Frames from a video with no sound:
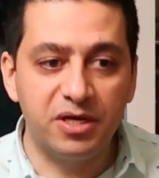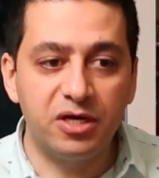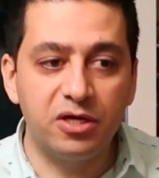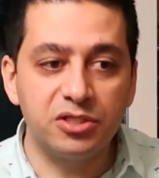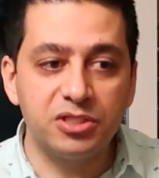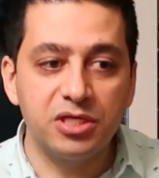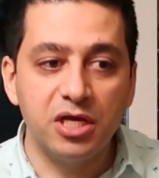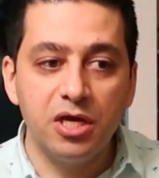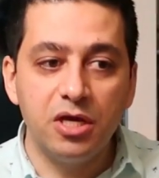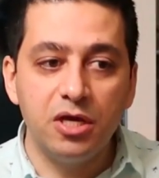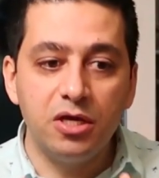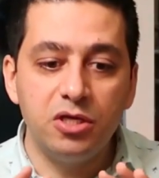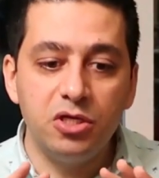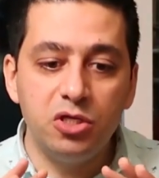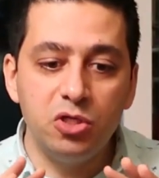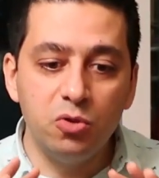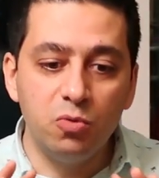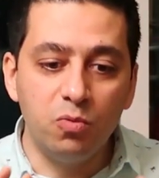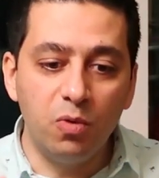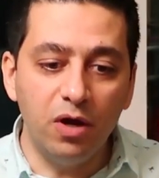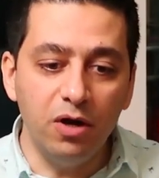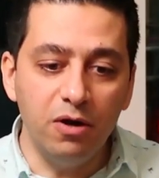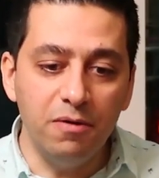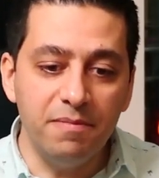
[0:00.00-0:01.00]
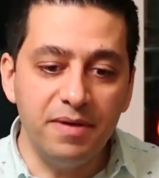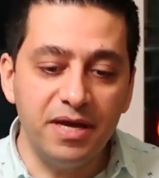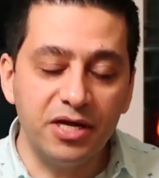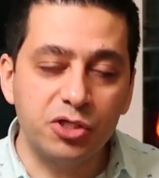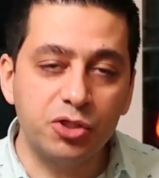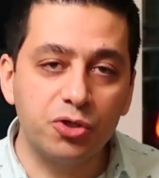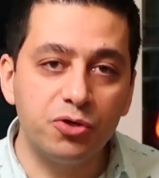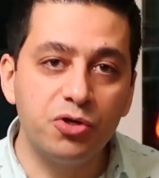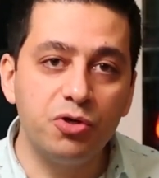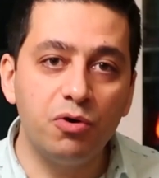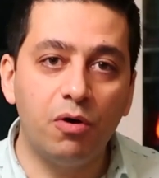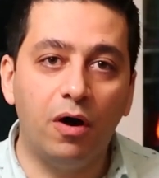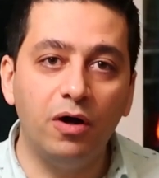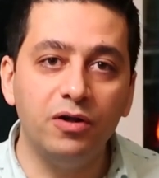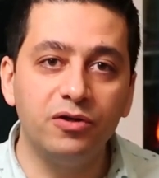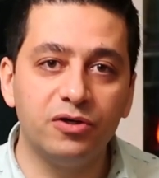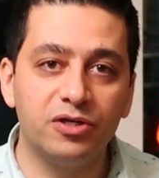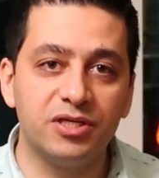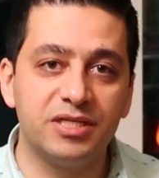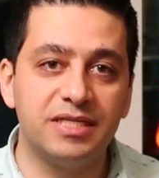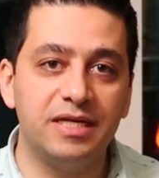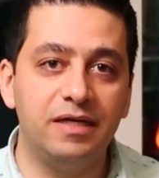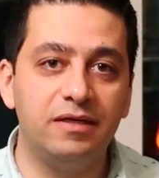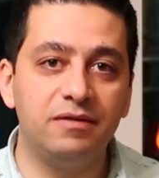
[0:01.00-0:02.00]
because you want to make sure you
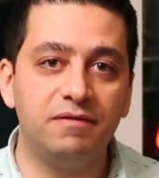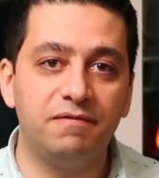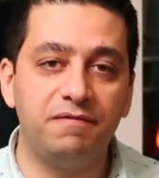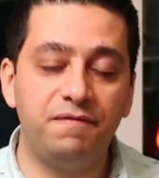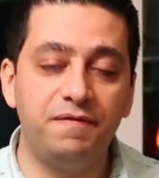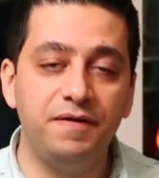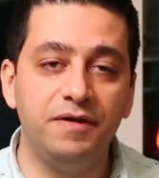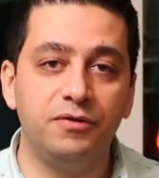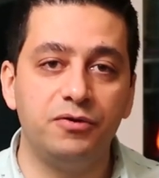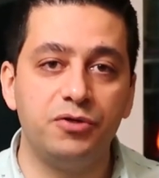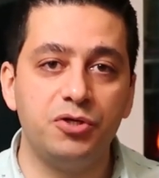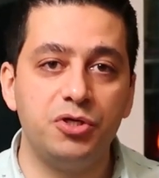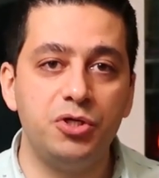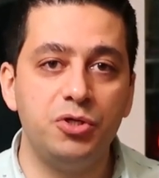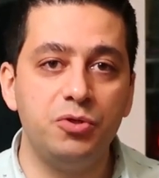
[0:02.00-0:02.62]
understand the field.